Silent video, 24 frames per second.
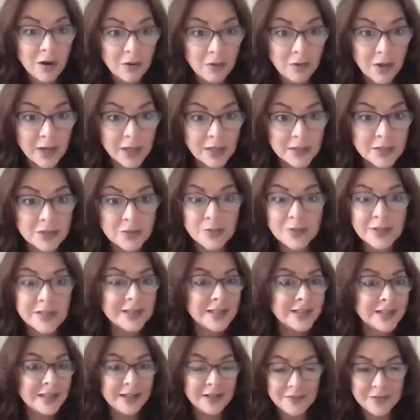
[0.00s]
right? Do we need
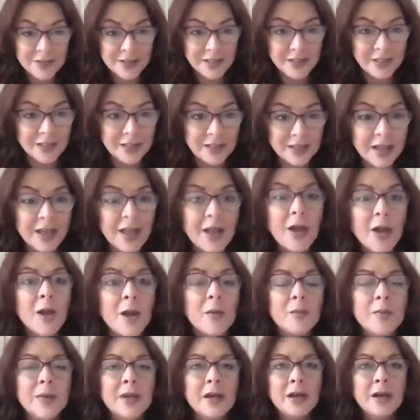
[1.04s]
EFT?
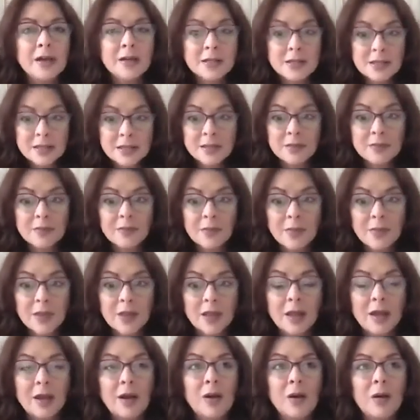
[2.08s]
Because
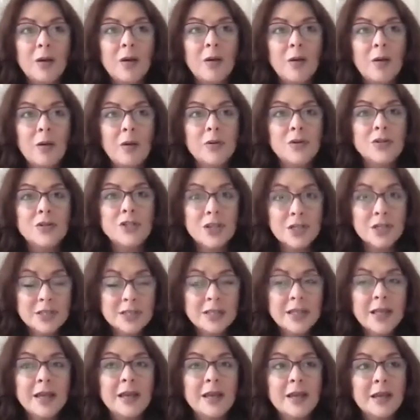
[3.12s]
just
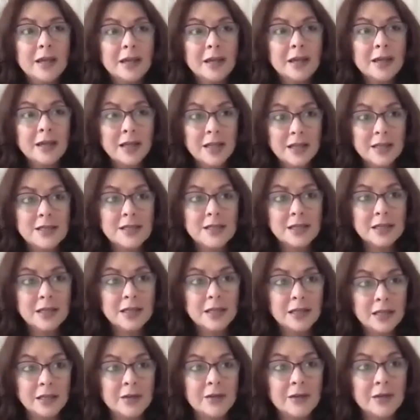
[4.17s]
like cleansing,
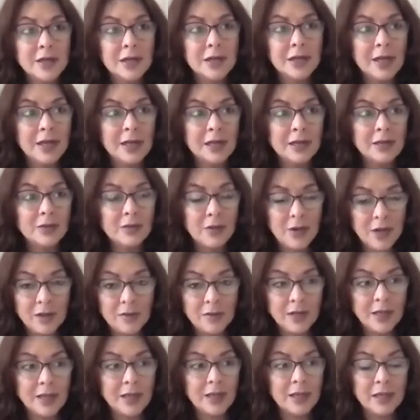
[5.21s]
clearing, and
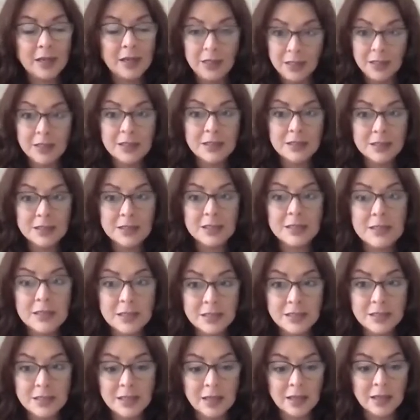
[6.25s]
grounding need
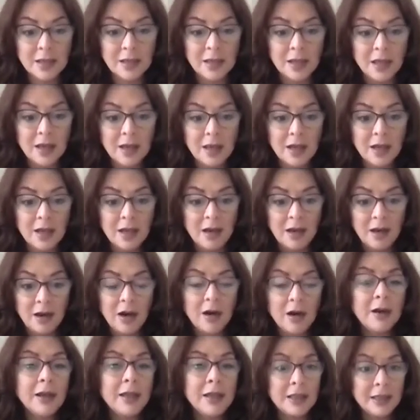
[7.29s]
consistency,
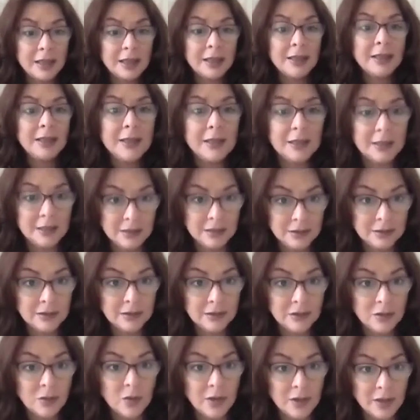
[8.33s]
our healing
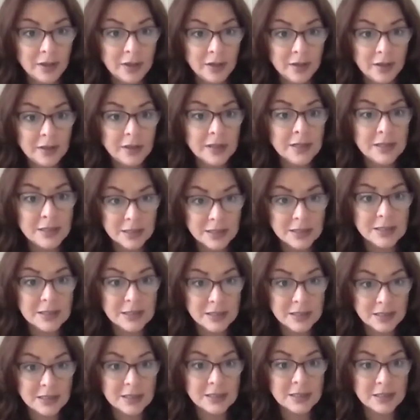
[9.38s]
work needs
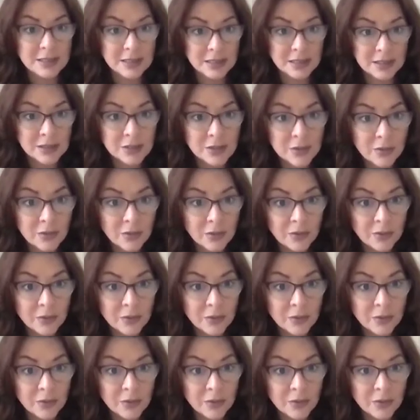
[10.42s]
consistency too,